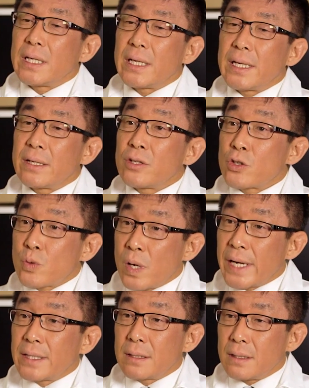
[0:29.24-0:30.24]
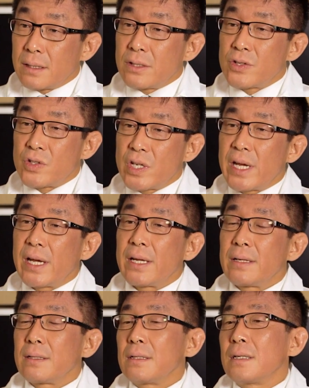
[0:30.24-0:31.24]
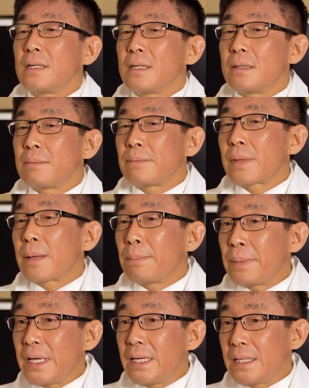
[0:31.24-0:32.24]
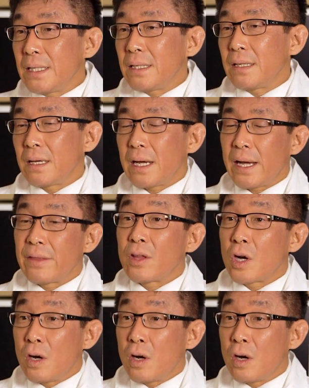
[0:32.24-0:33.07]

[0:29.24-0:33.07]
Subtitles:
in trying to understand PD and the